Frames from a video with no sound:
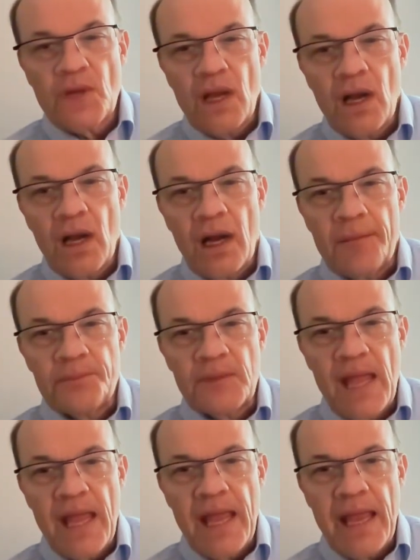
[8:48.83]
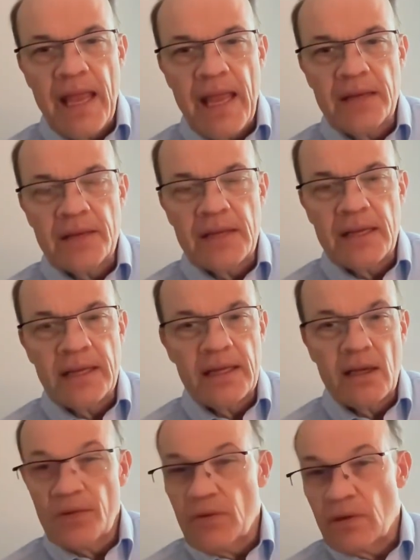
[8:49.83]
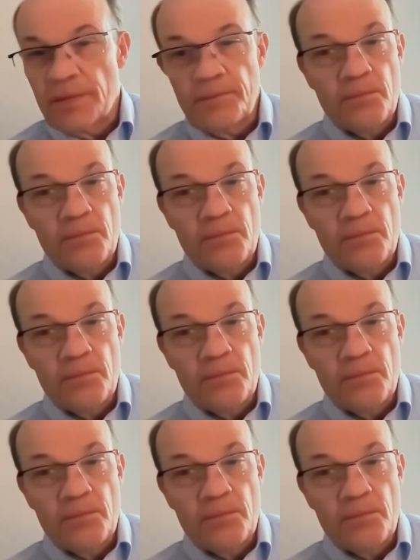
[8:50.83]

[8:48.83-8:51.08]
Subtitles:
And any other